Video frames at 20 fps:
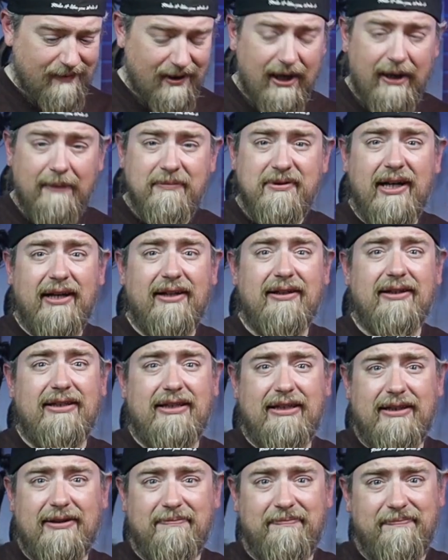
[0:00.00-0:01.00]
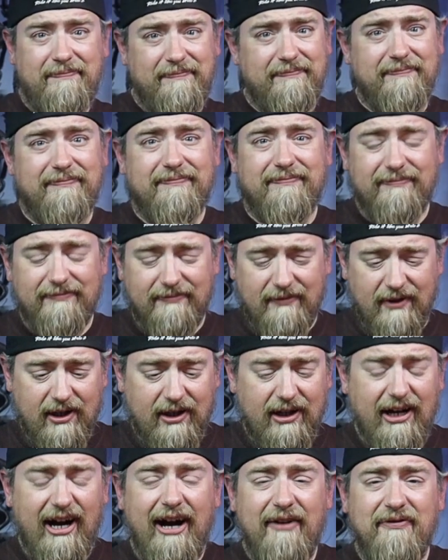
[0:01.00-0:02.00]
I'm telling you.
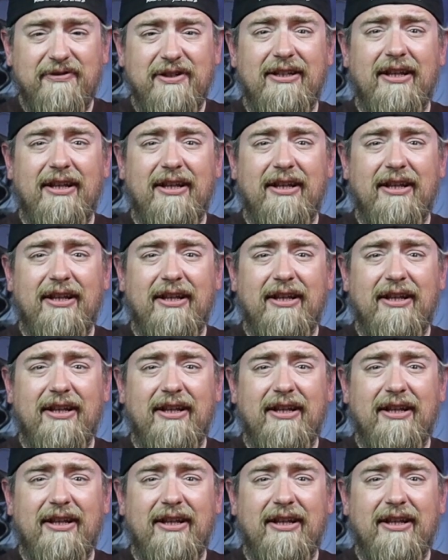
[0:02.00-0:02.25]
Coffee